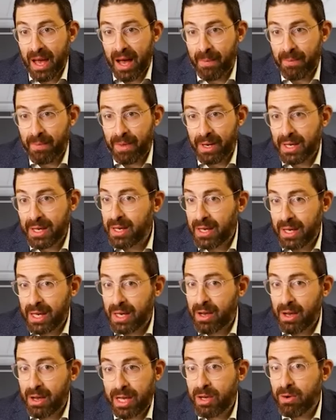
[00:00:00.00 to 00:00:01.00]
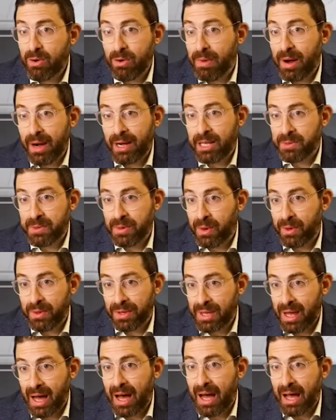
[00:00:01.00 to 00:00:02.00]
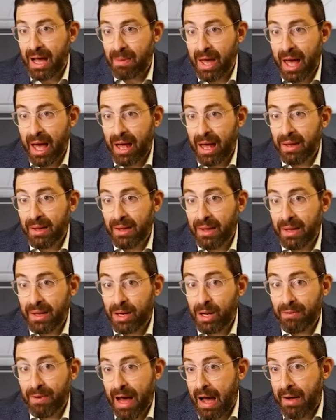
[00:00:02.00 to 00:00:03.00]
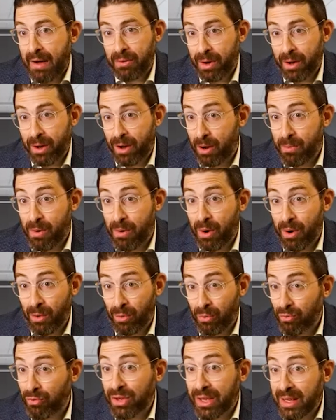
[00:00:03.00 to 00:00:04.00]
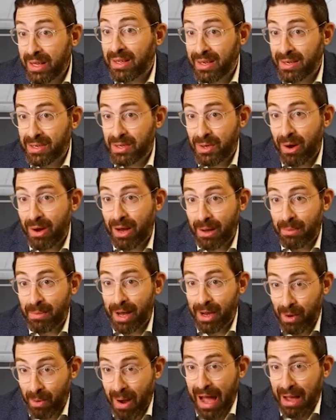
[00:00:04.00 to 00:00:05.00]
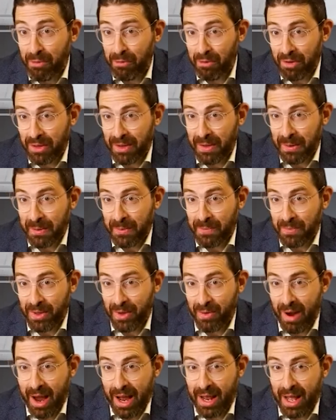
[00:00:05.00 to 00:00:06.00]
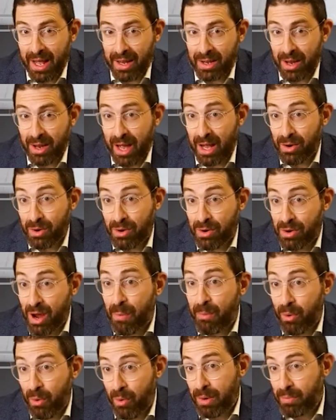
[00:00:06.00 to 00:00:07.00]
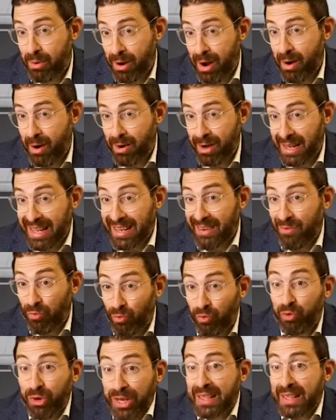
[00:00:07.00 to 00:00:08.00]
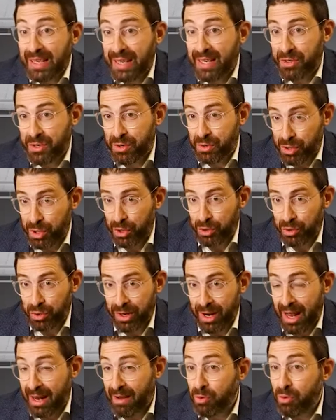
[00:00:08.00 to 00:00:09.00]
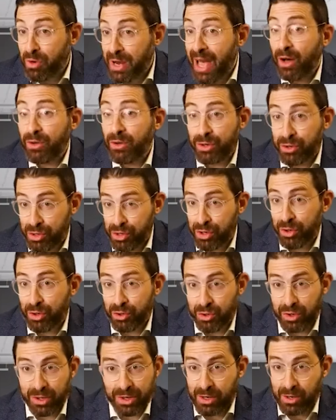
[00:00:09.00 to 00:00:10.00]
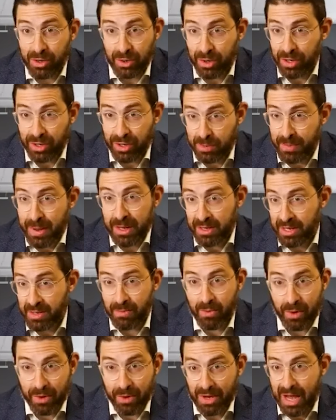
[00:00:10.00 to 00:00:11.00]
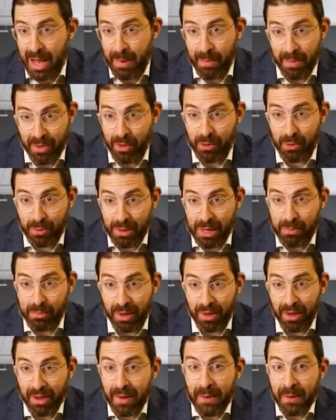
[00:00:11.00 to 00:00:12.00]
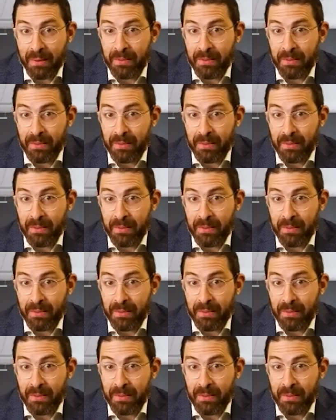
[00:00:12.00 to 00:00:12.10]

um, and he he he reminds me all the time that you know Kamocha really is talking about your wife, mm. right? And and your number one priority really is your children. And if you nail your children, then you can spend some other time with other people.